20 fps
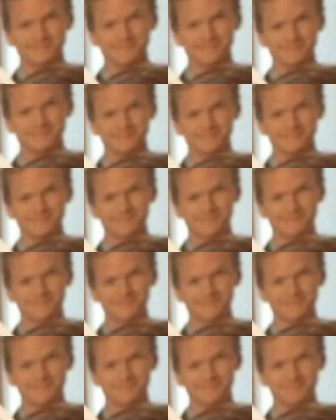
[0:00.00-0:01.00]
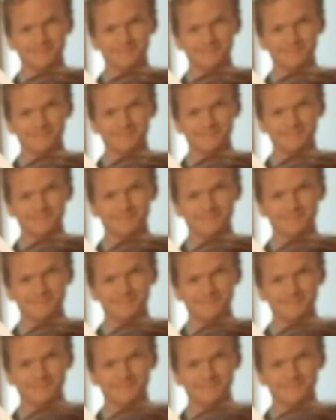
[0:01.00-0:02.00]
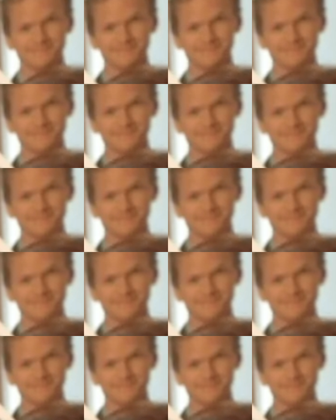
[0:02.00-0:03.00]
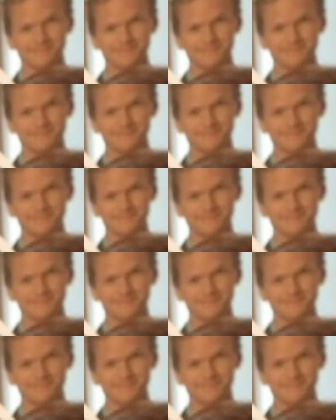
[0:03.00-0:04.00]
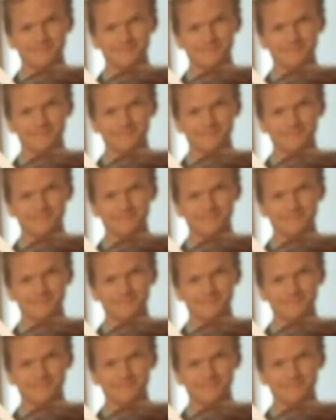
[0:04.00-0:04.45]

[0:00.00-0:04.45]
No words are spoken by the person on screen.